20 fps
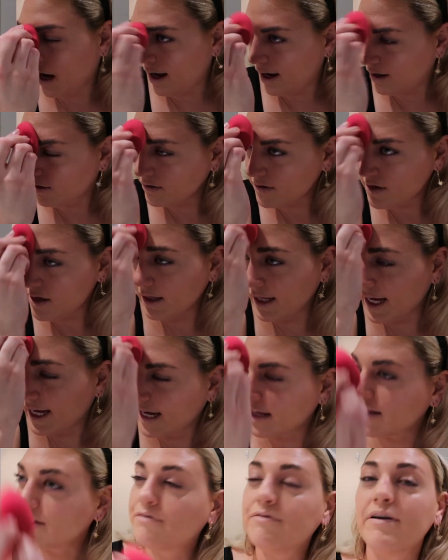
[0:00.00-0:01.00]
I also like
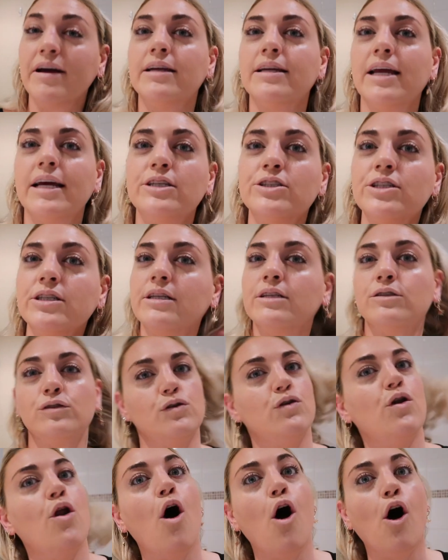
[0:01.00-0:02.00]
how the foundation
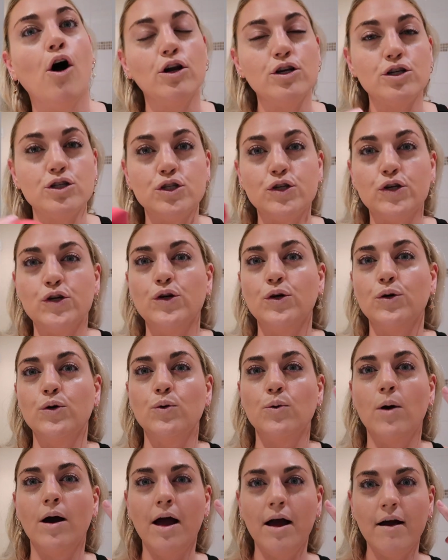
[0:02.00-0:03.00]
is not
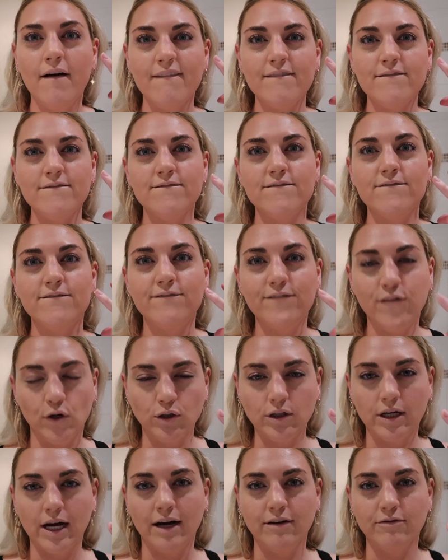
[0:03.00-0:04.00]
too
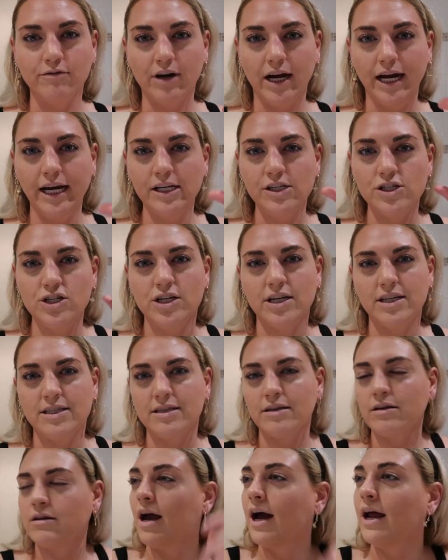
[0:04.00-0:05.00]
full coverage.
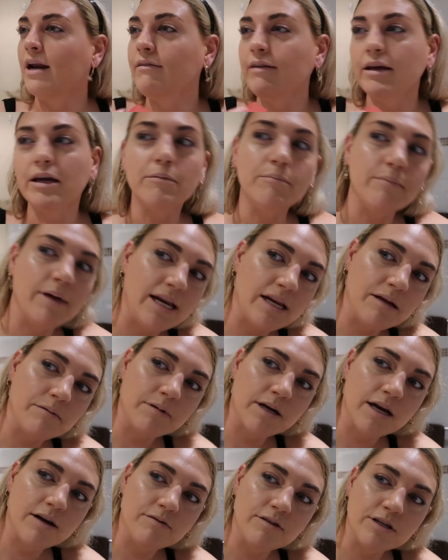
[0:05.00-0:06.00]
It's kind of like a
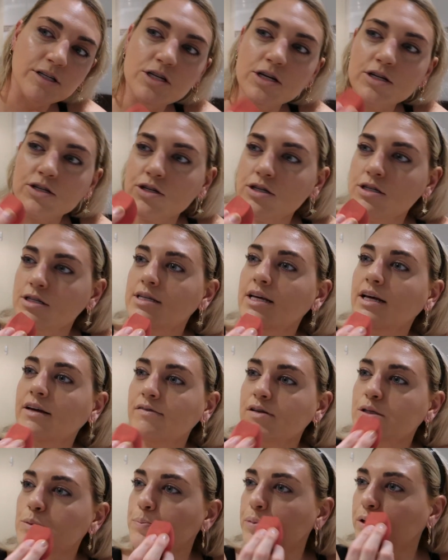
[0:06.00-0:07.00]
medium coverage. I should see
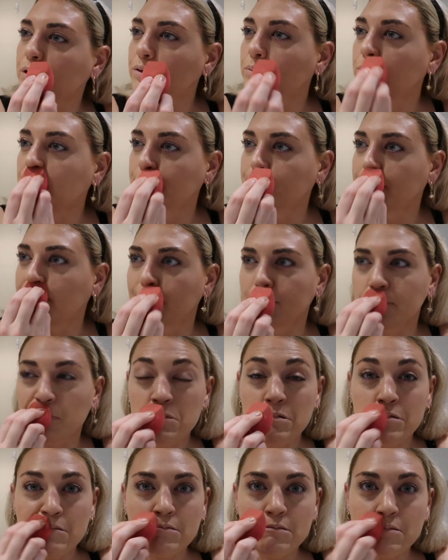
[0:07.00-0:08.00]
if it's buildable,
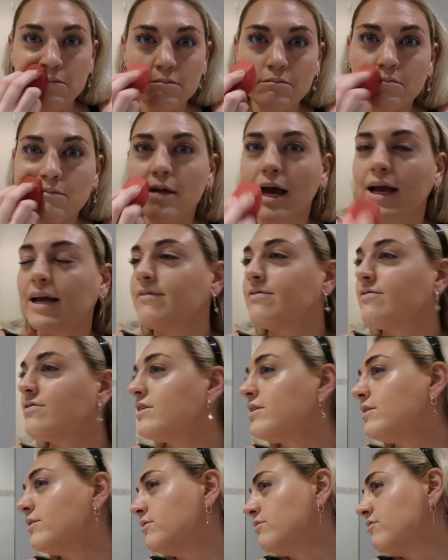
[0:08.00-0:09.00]
but I
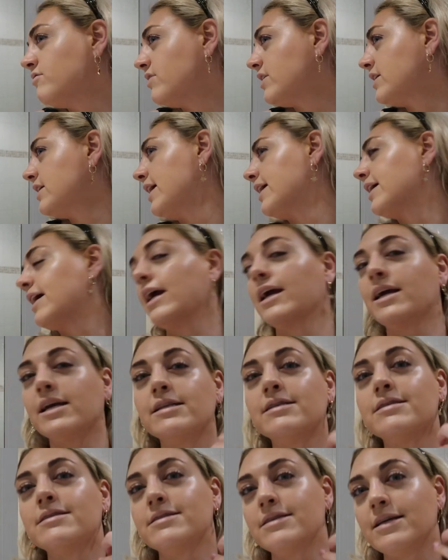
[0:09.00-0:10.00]
still feel like I
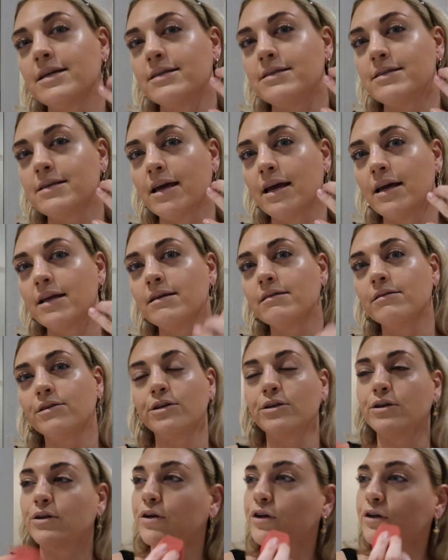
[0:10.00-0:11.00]
can see skin,
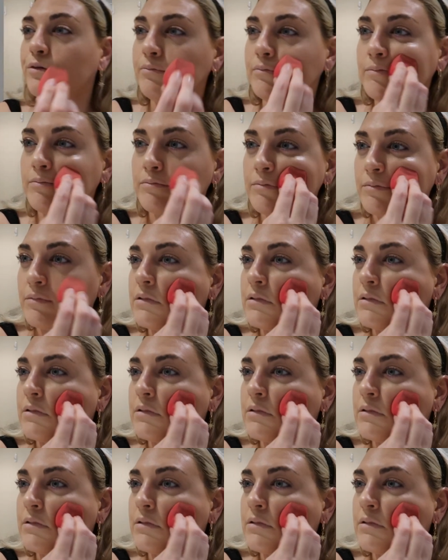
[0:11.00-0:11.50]
you know?